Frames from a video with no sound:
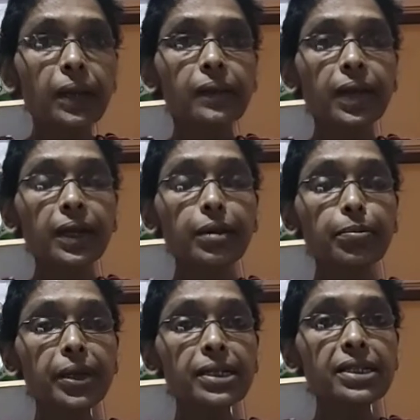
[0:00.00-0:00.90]
then it
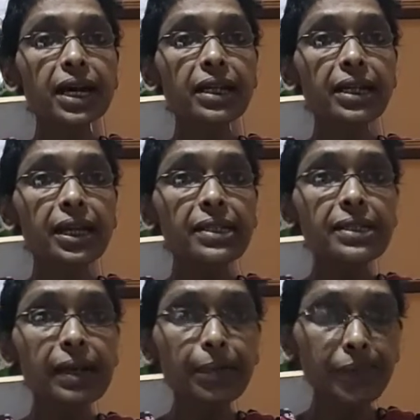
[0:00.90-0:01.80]
means that there is
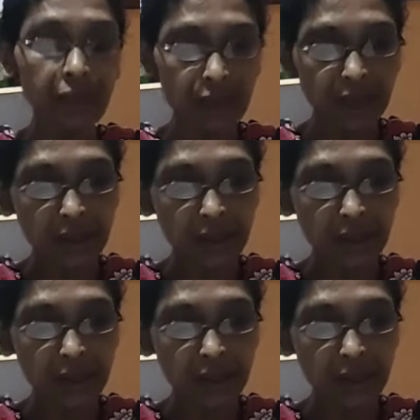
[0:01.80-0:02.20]
something.